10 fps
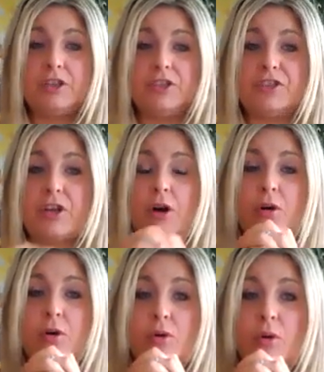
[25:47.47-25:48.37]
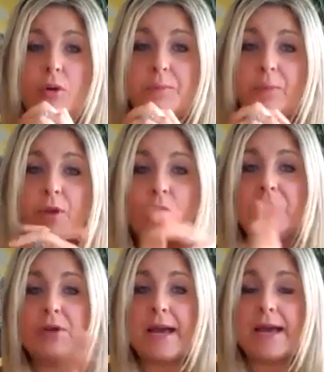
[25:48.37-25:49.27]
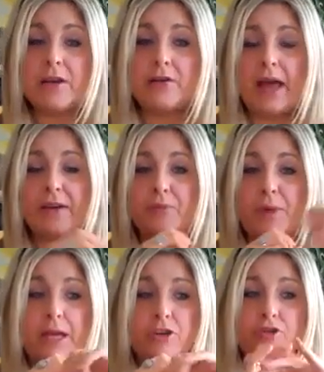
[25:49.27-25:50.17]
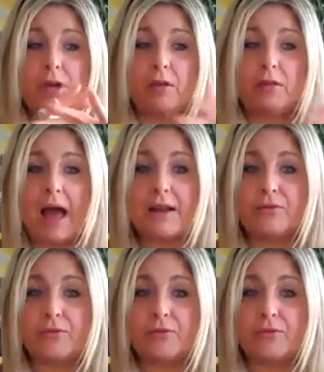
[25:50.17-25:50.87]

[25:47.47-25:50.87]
So we kind of have been doing a lot of